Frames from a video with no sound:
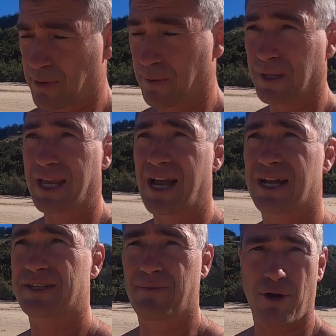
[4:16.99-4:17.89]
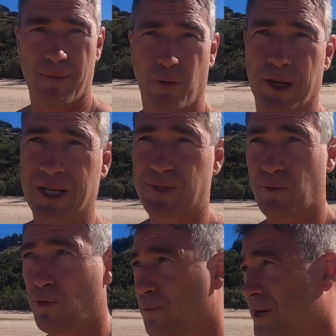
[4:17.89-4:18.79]
probably tomorrow morning, because
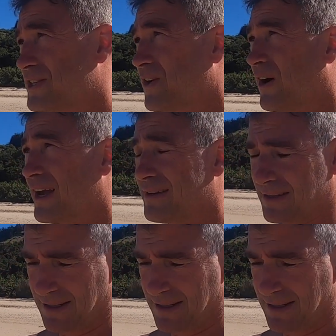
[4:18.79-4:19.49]
we're all pretty tired.